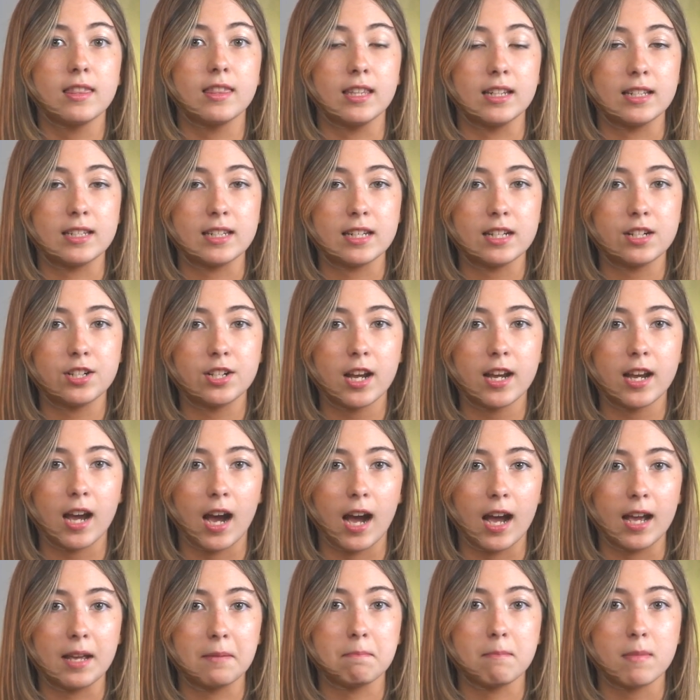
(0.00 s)
the
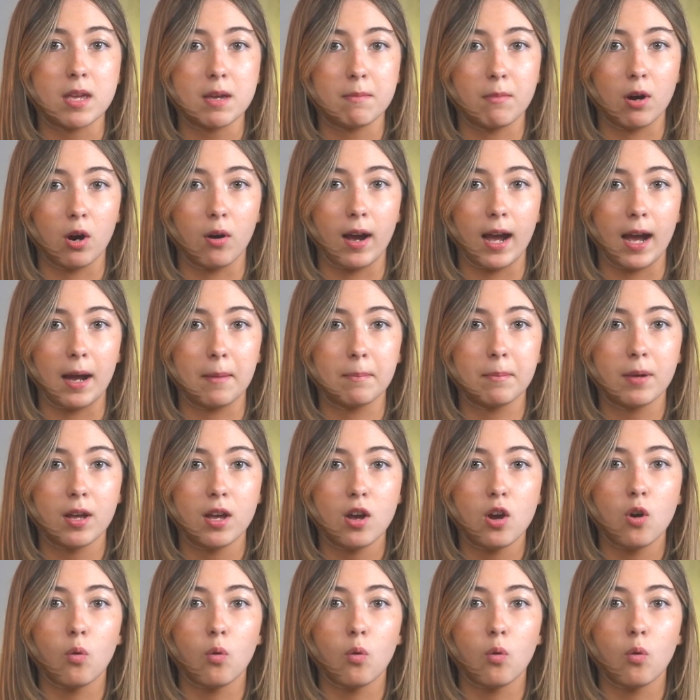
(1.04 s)
DJI Mimo app,